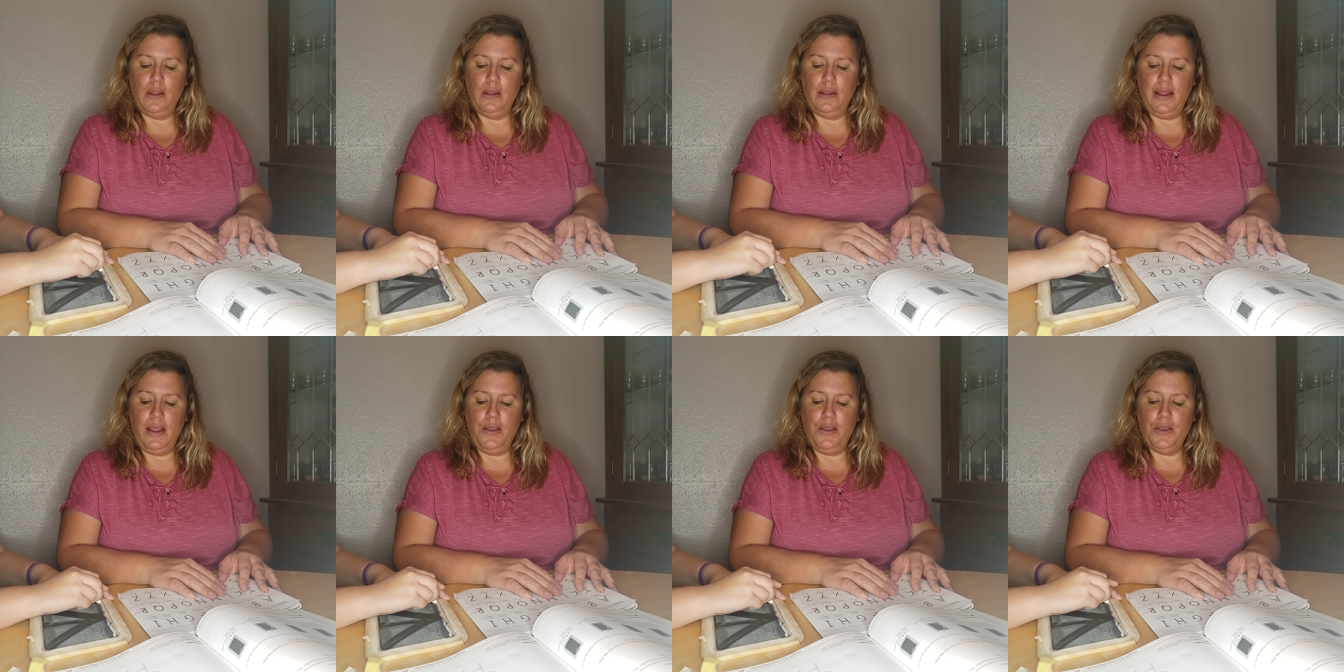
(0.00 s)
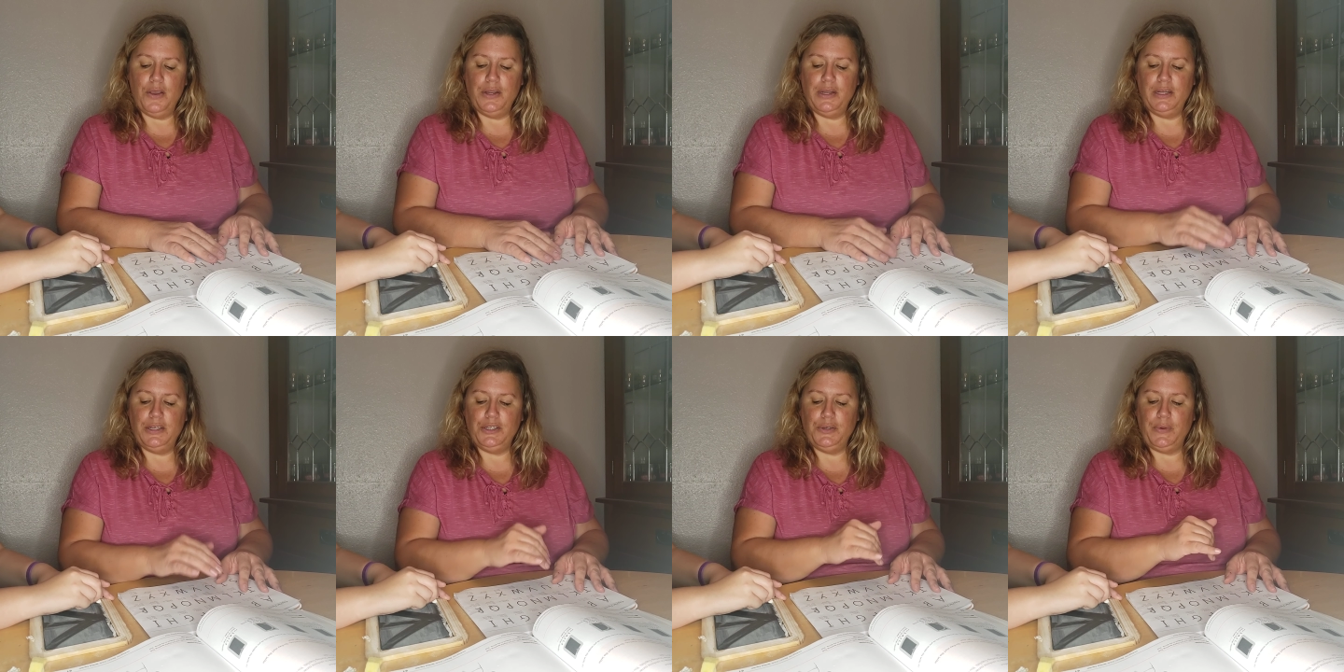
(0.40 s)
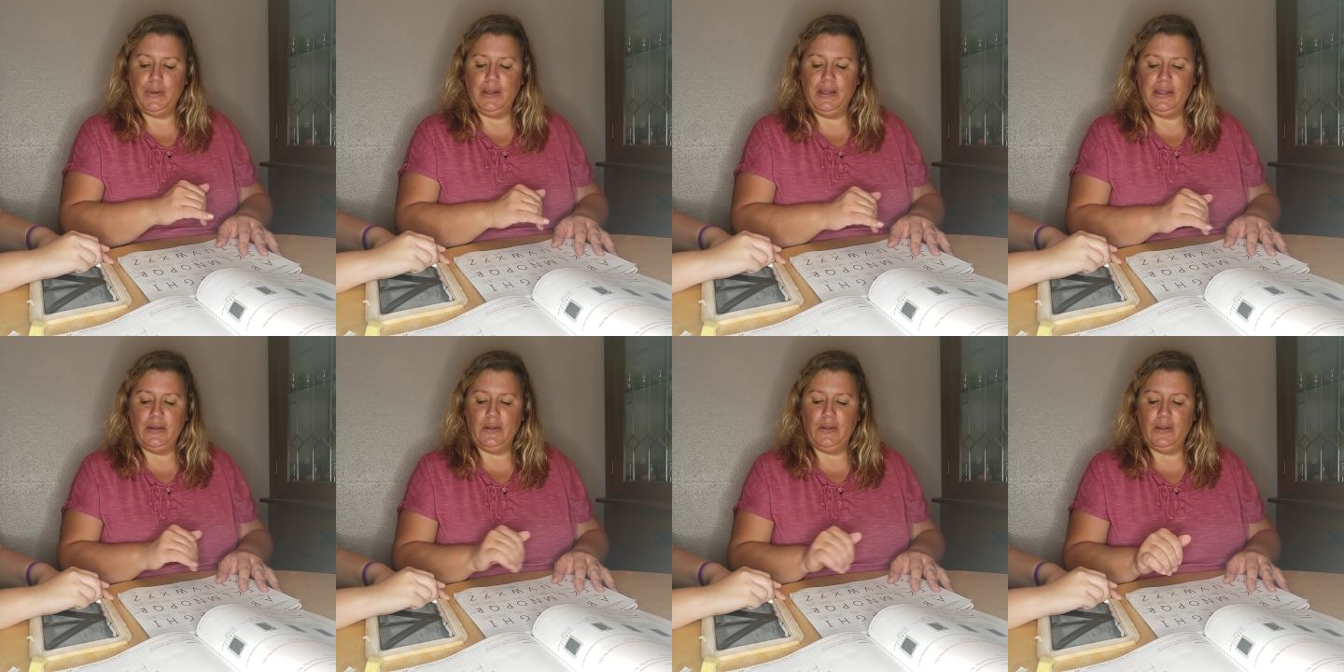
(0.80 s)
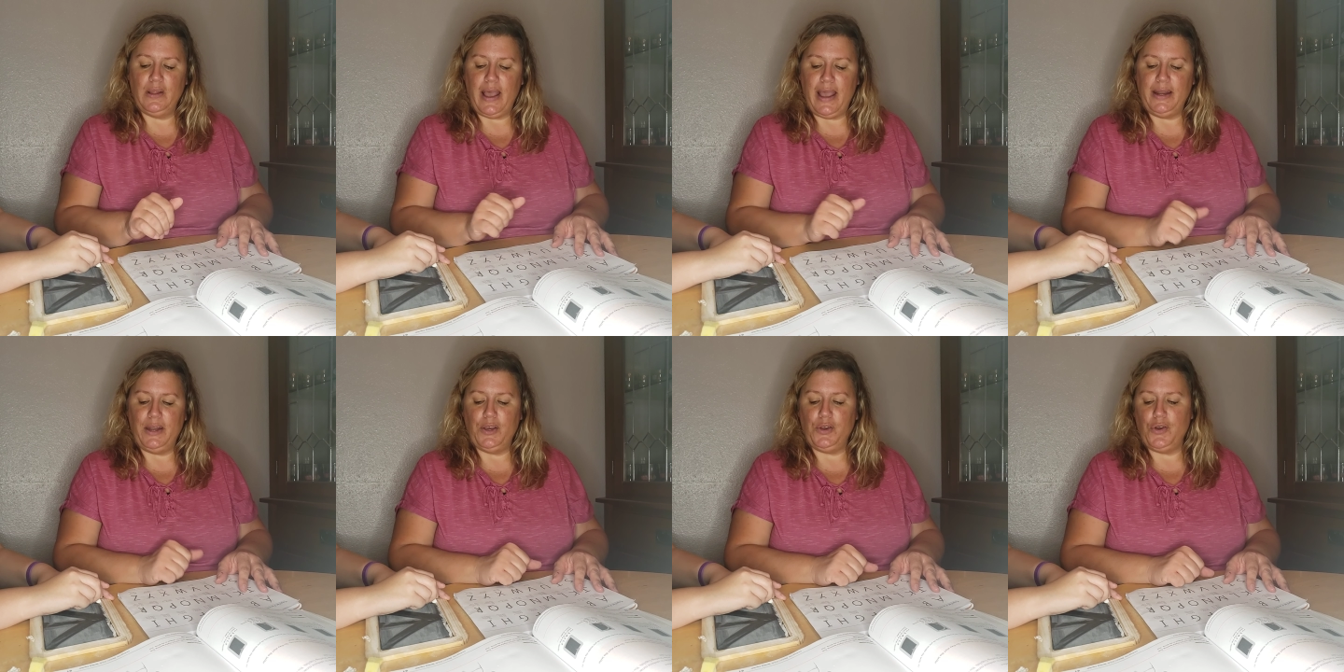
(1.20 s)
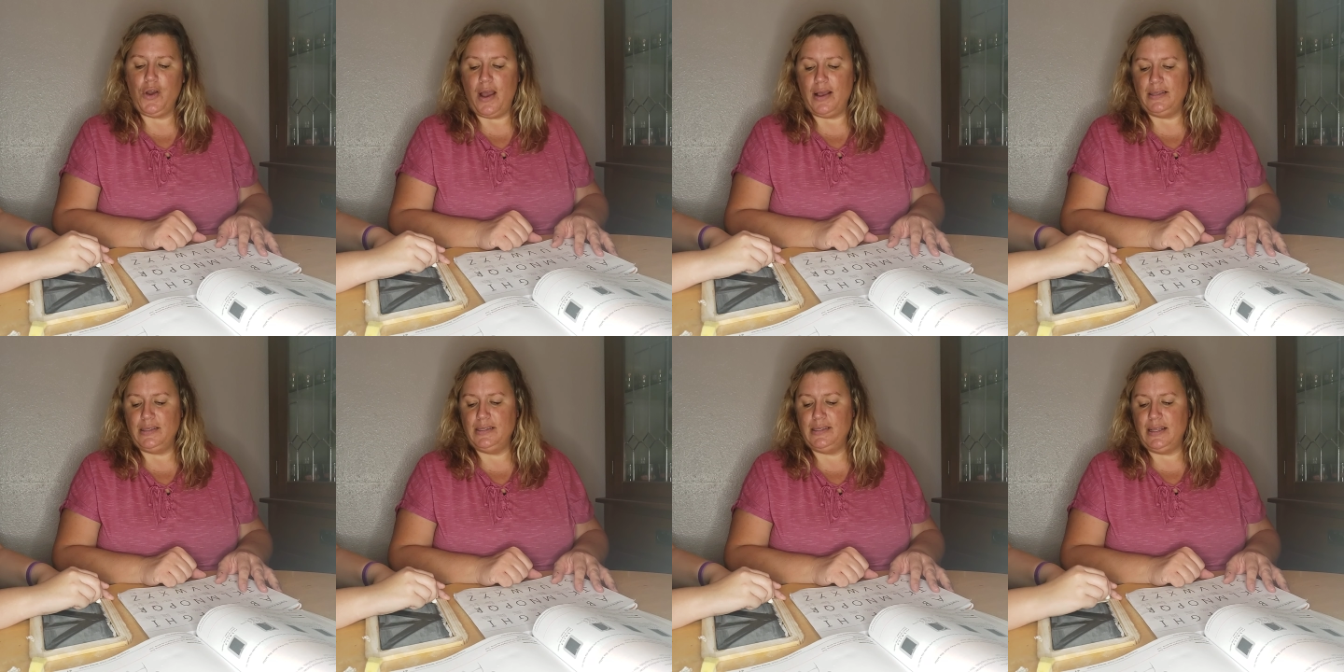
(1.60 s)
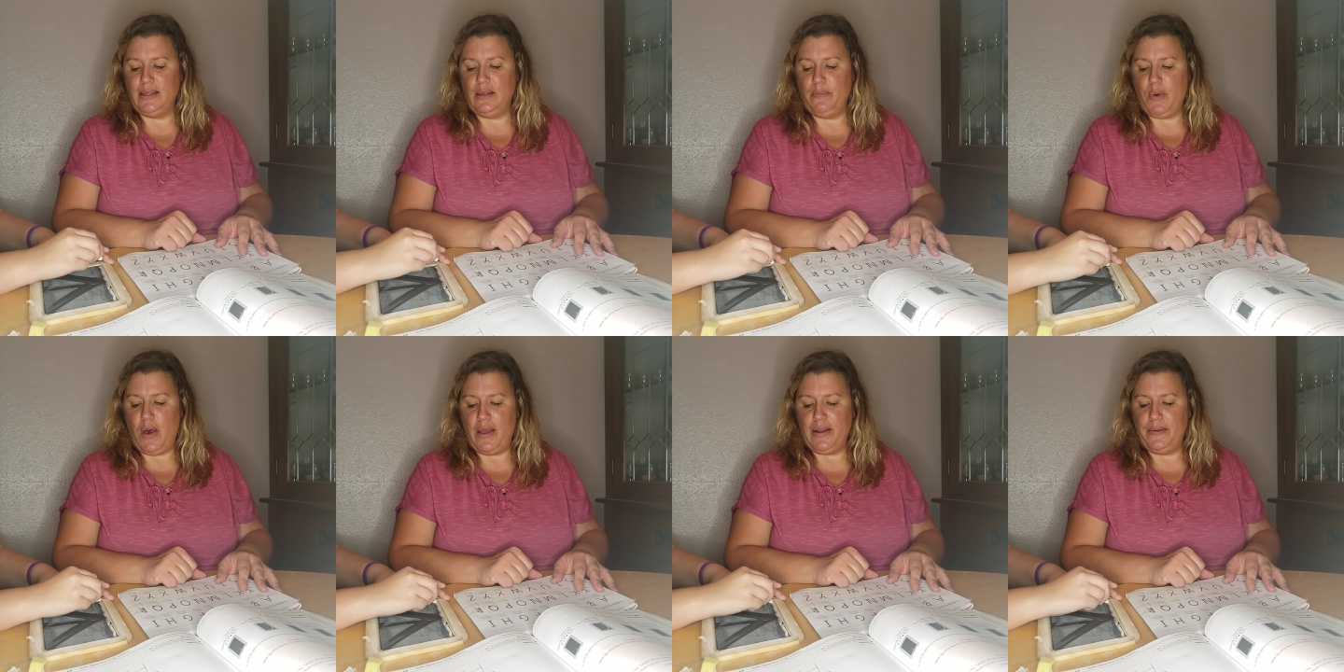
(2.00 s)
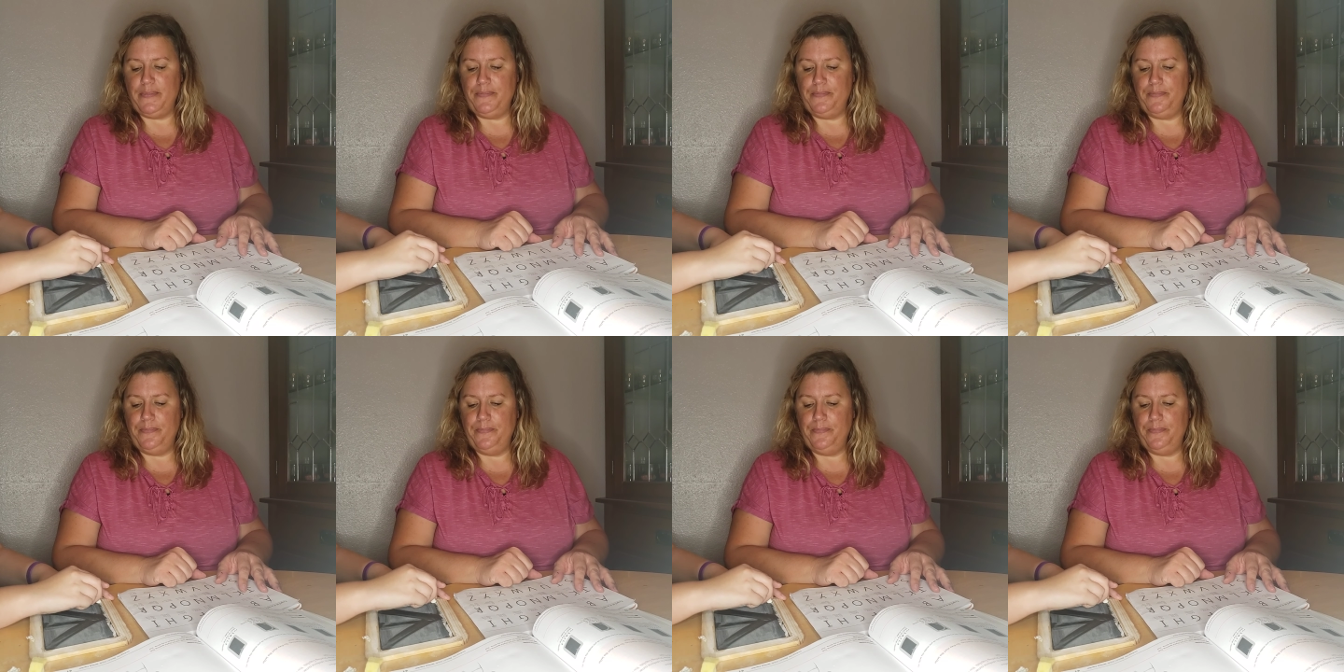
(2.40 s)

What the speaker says: Now you're going to do a little line across at the bottom.